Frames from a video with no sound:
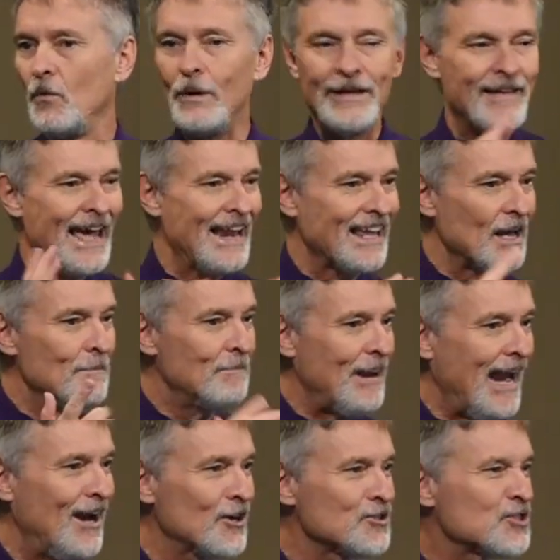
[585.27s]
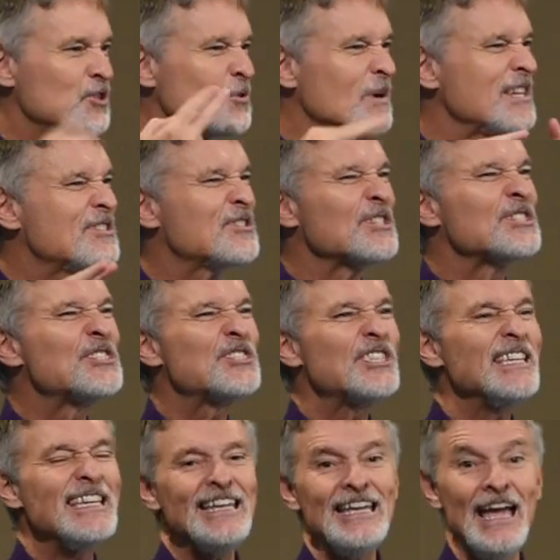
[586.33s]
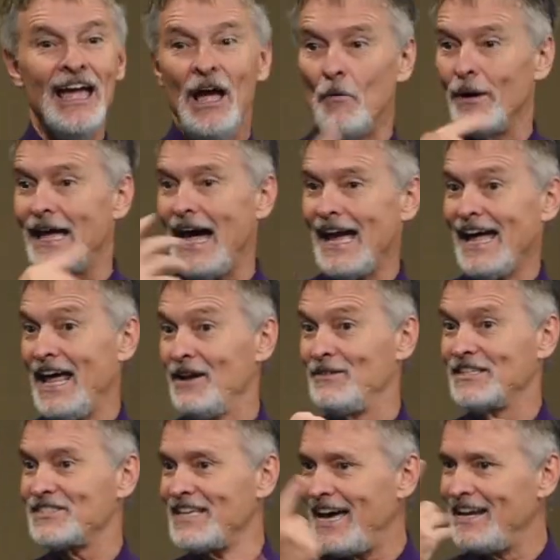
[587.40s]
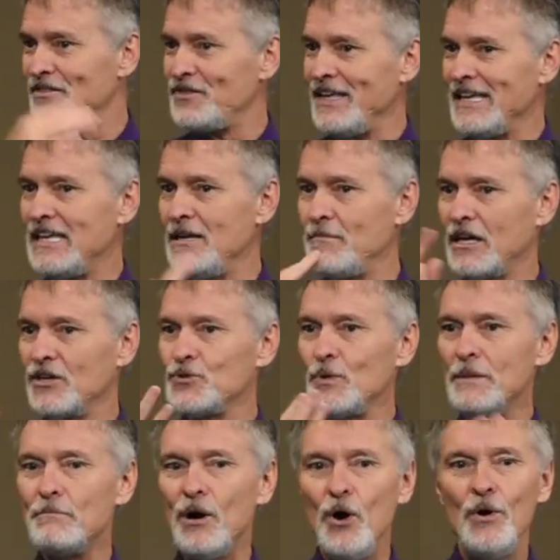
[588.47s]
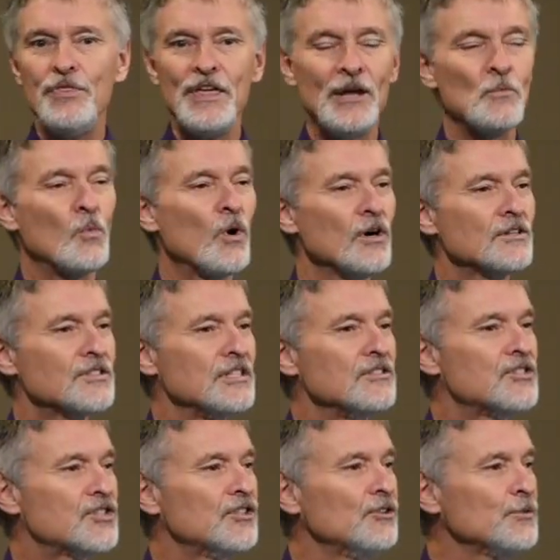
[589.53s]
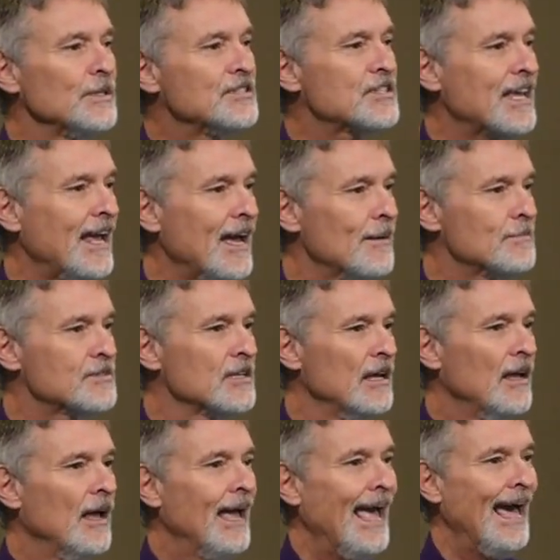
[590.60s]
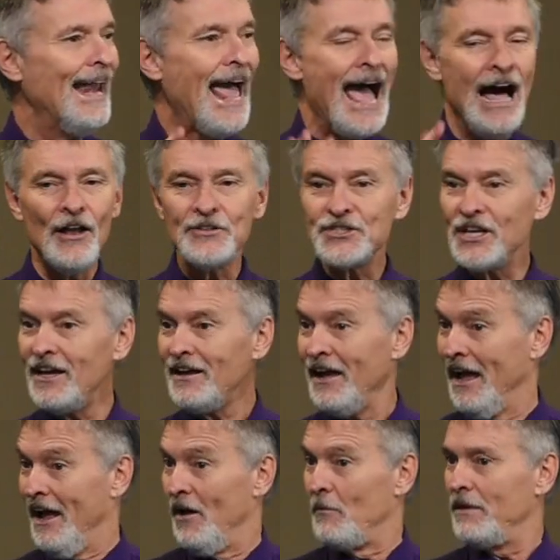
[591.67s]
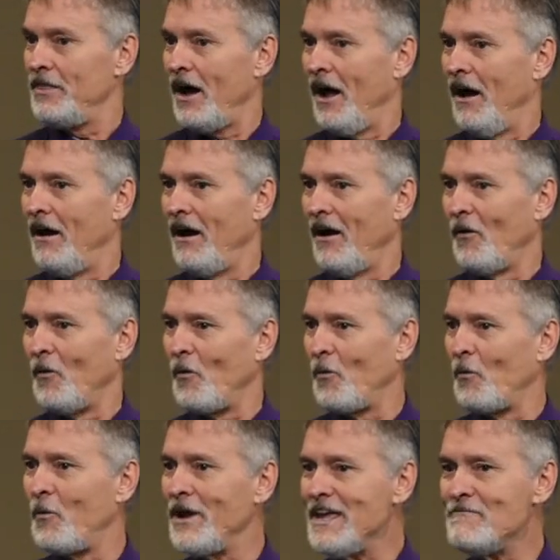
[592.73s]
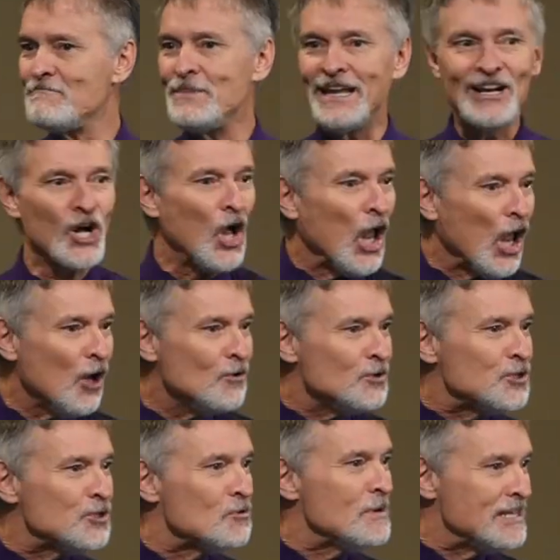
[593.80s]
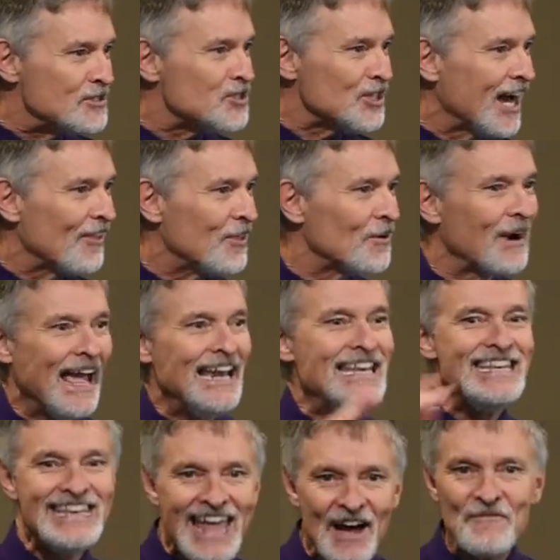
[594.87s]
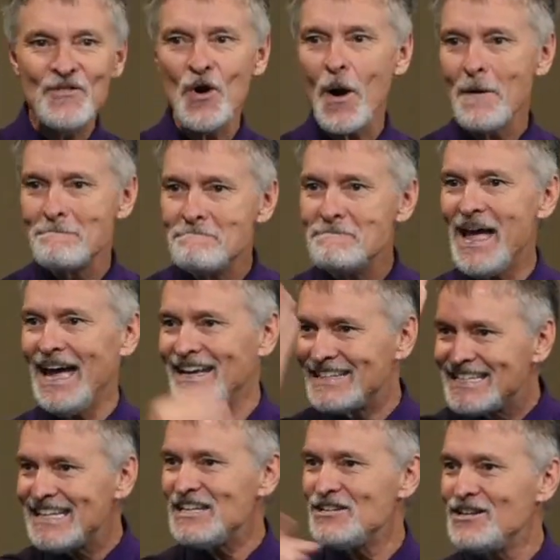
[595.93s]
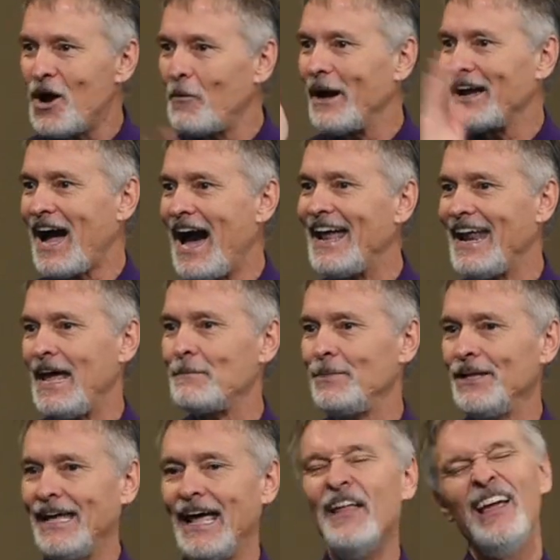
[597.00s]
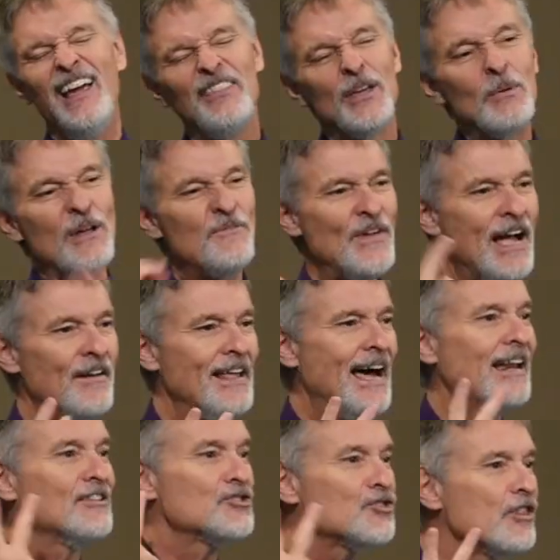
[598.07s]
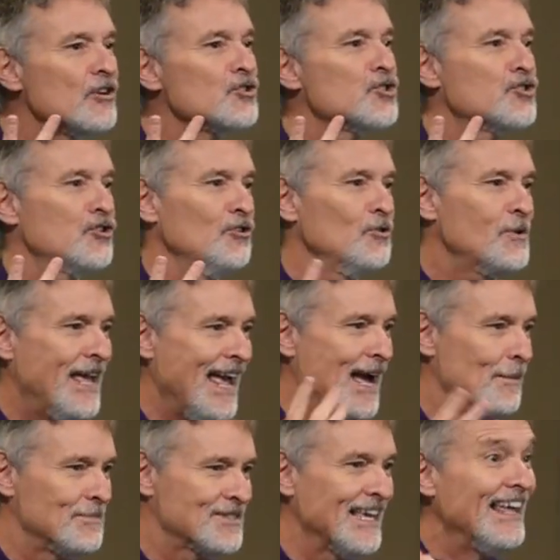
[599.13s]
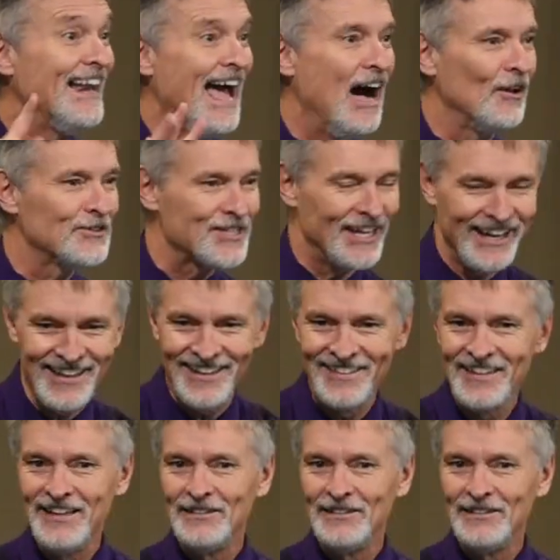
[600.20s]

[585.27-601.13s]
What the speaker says: We kind of compared stories to see. We got kind of excited thinking because we both had worked in children's camps at Alta. We thought, we've been close to each other and never met. Didn't know what God had planned. Then we found out there's two camps in Alta.